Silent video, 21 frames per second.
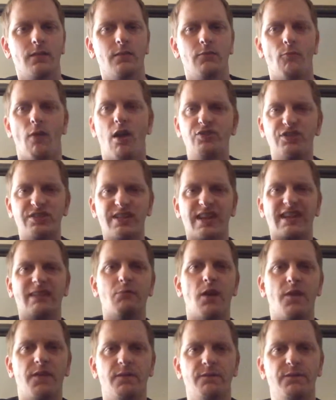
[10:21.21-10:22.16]
Why don't you take him
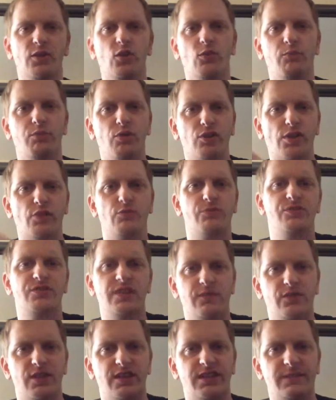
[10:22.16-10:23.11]
out the field, put another
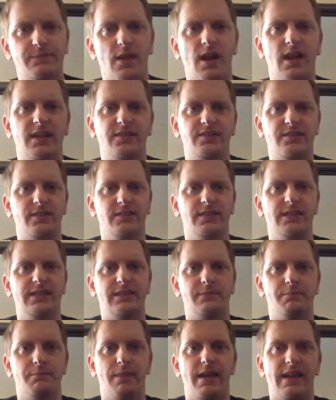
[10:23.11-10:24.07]
receiver in that spot, so at
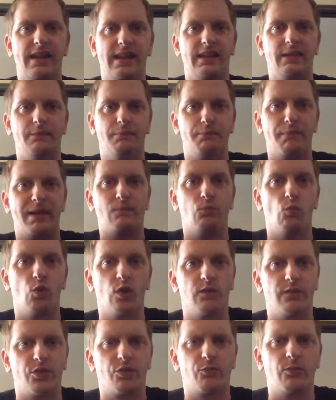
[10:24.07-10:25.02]
least make more
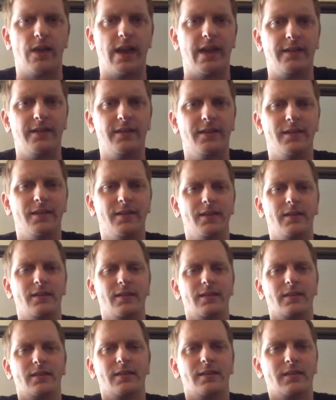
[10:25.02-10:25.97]
of a threat?
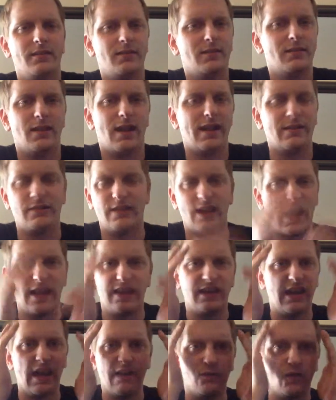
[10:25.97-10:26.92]

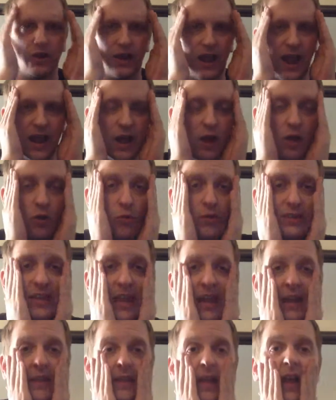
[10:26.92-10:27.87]
I always
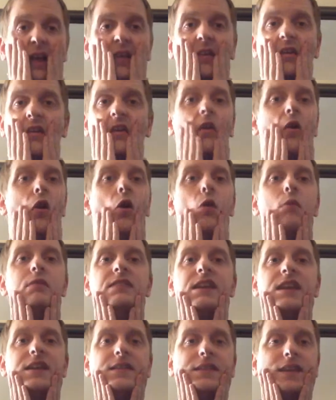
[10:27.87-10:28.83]
hated that. Always
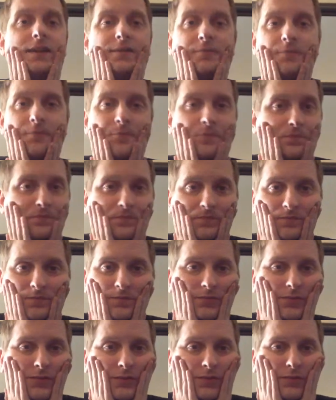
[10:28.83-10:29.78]
hated that.
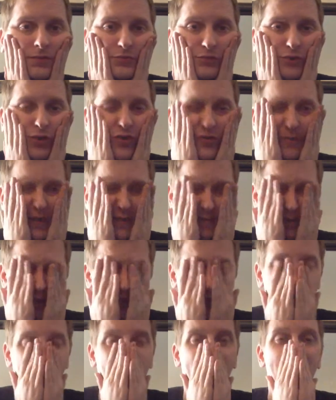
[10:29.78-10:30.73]
Drove me
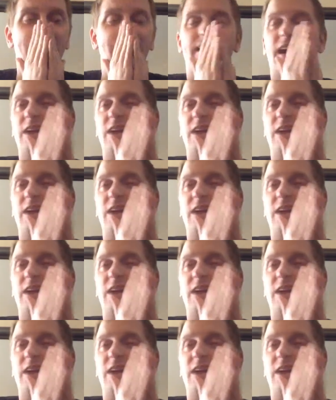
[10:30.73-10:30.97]
fucking crazy.